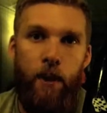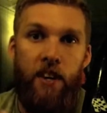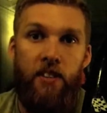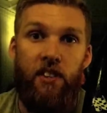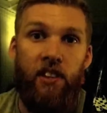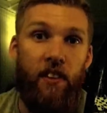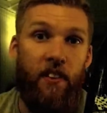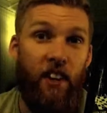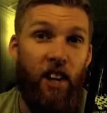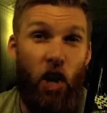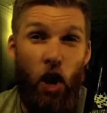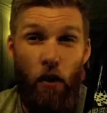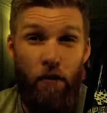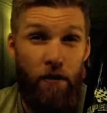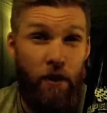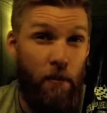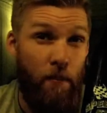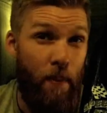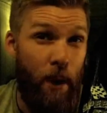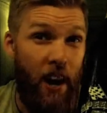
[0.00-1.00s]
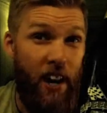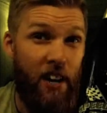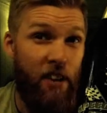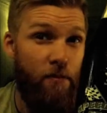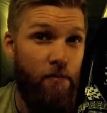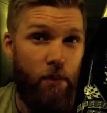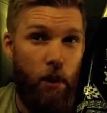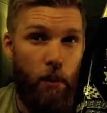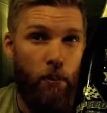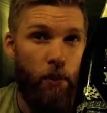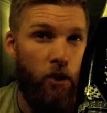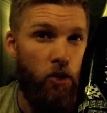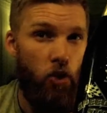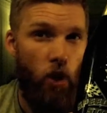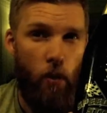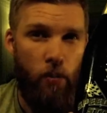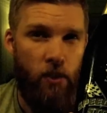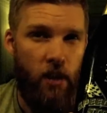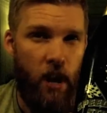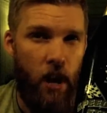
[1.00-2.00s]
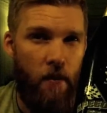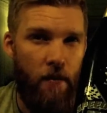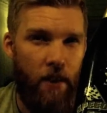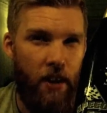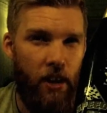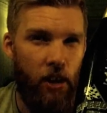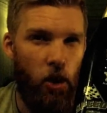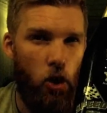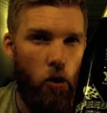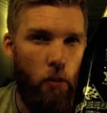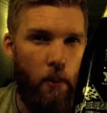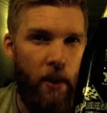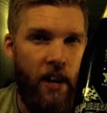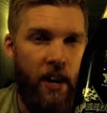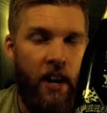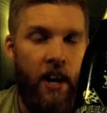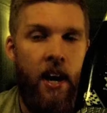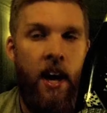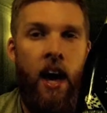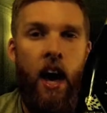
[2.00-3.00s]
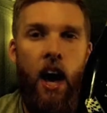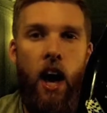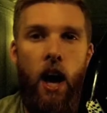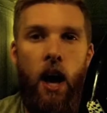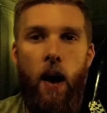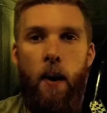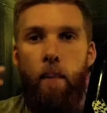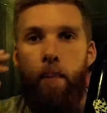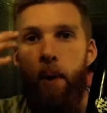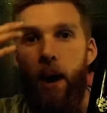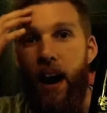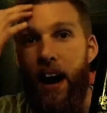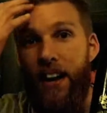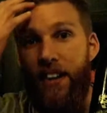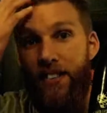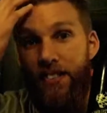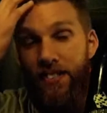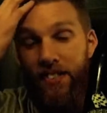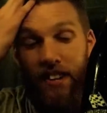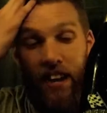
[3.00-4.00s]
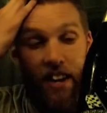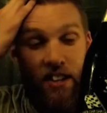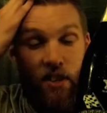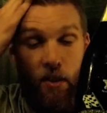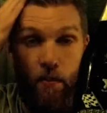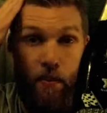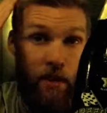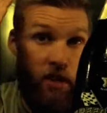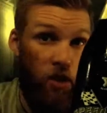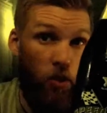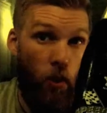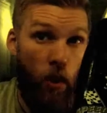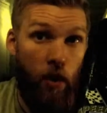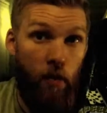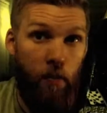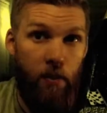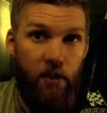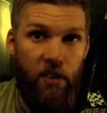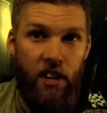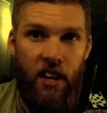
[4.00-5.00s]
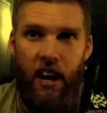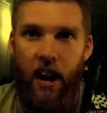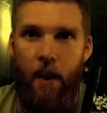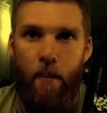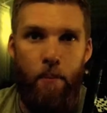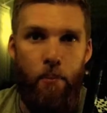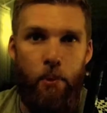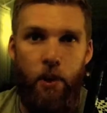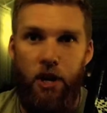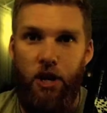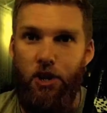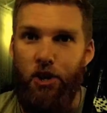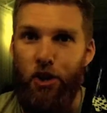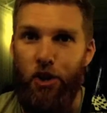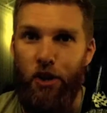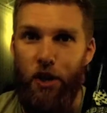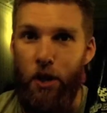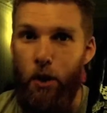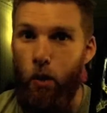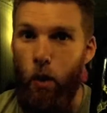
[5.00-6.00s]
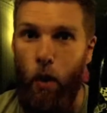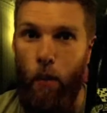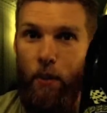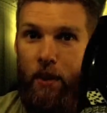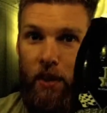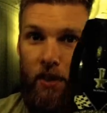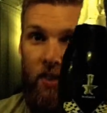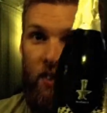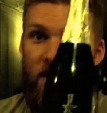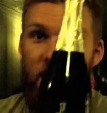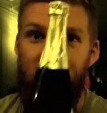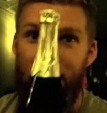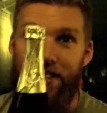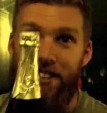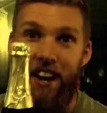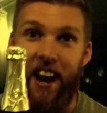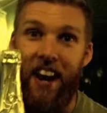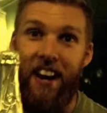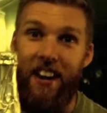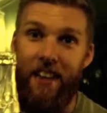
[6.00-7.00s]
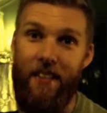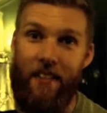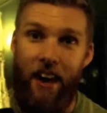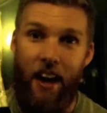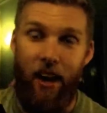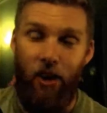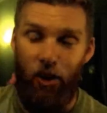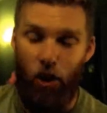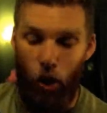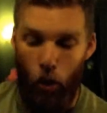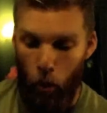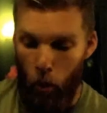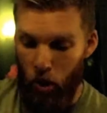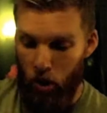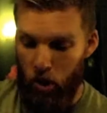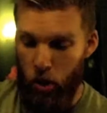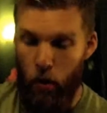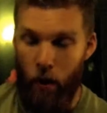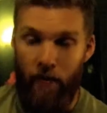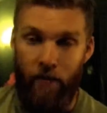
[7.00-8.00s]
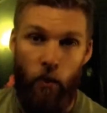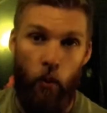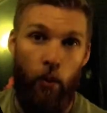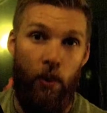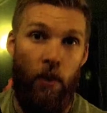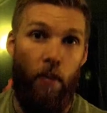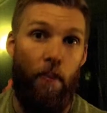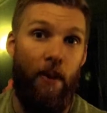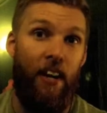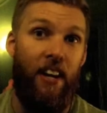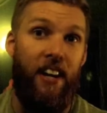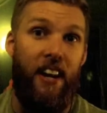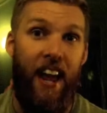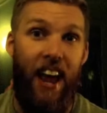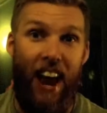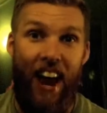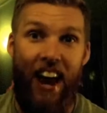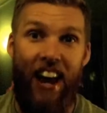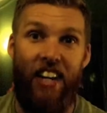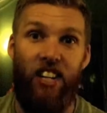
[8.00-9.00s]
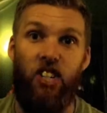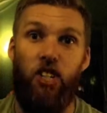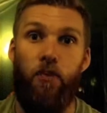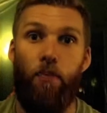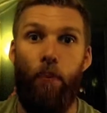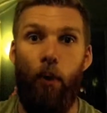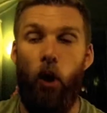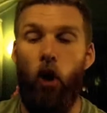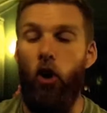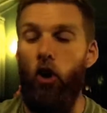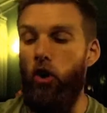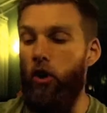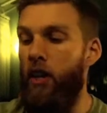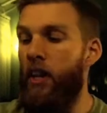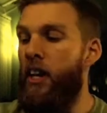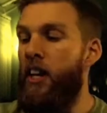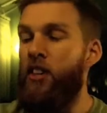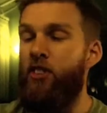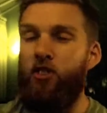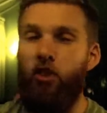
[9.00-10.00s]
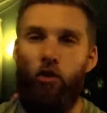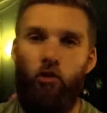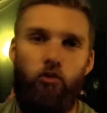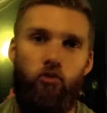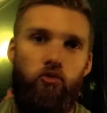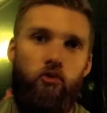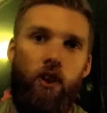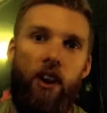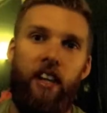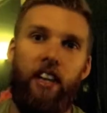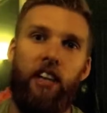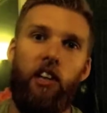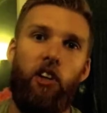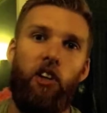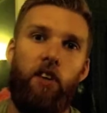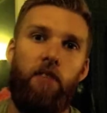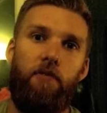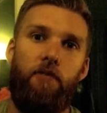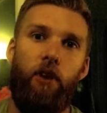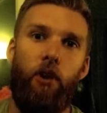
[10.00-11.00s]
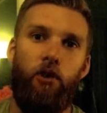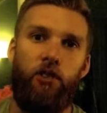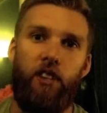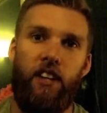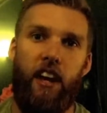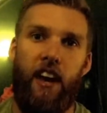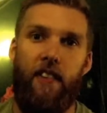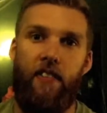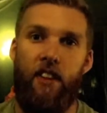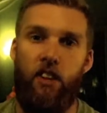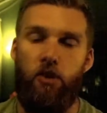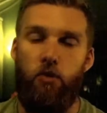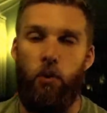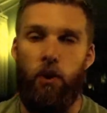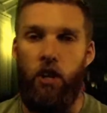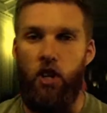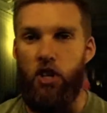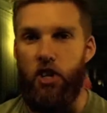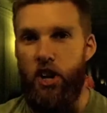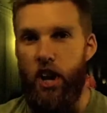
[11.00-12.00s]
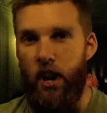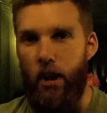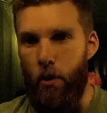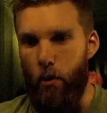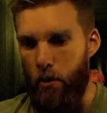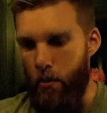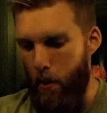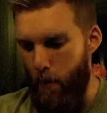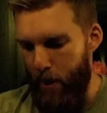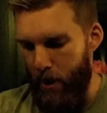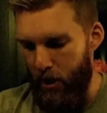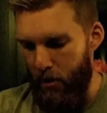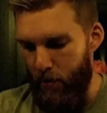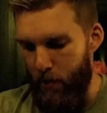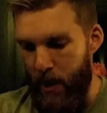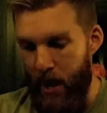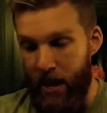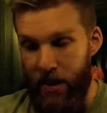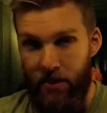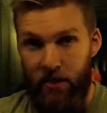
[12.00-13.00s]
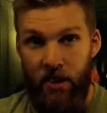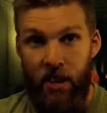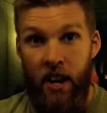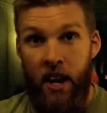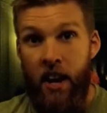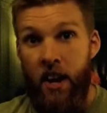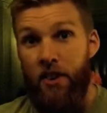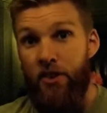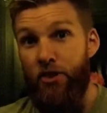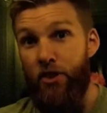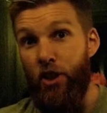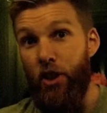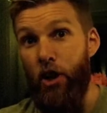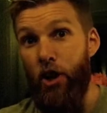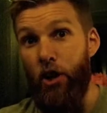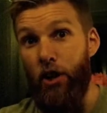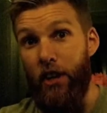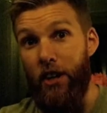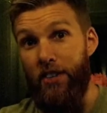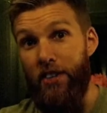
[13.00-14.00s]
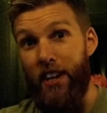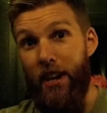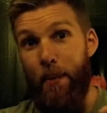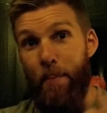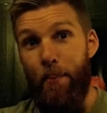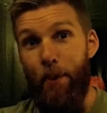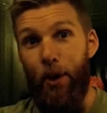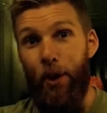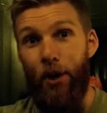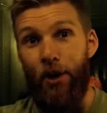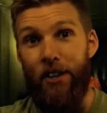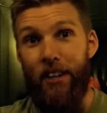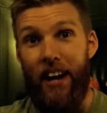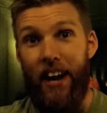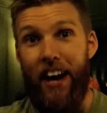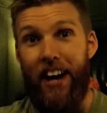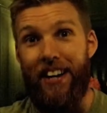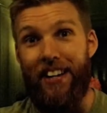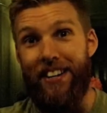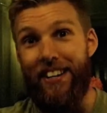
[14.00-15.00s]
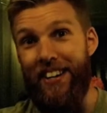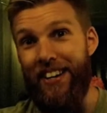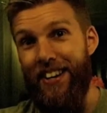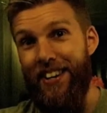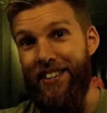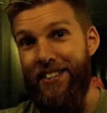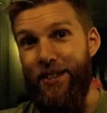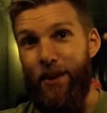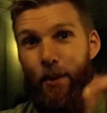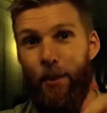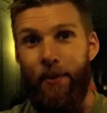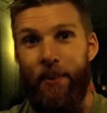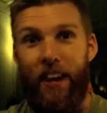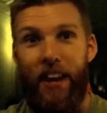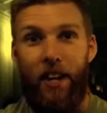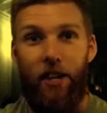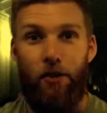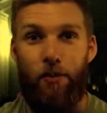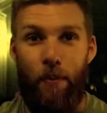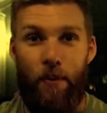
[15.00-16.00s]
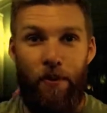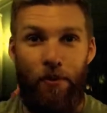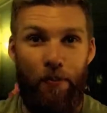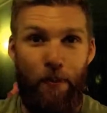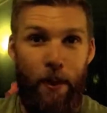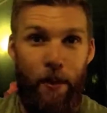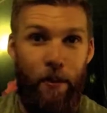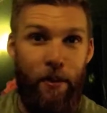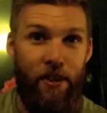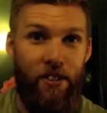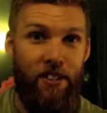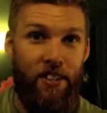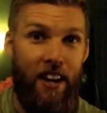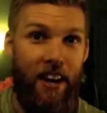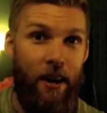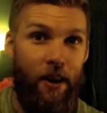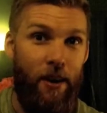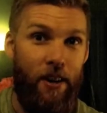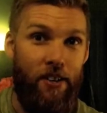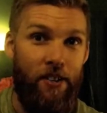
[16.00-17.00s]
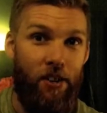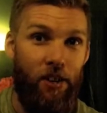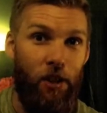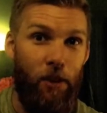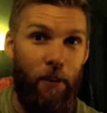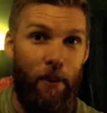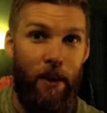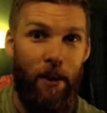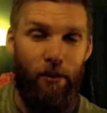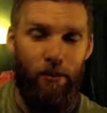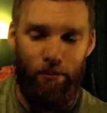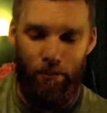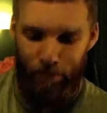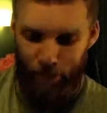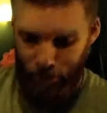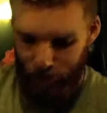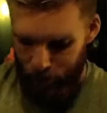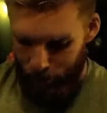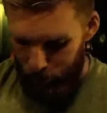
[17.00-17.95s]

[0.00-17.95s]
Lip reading: Basically the coffee might have probably dropped out of it a little bit, but as it being 12%, I'm pretty sure that you won't be able to taste any of the alcohol whatsoever with it being an aged bottle. So really looking forward to getting this one and sharing it with my best mates. So let's get it poured and see what the Alesmith Speedway Stout is all about.